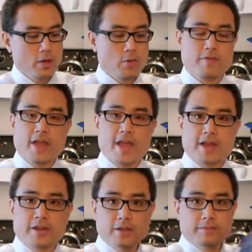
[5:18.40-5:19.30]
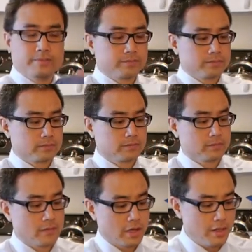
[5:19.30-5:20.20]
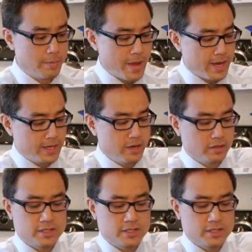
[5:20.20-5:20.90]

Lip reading: We have the handle on the back here.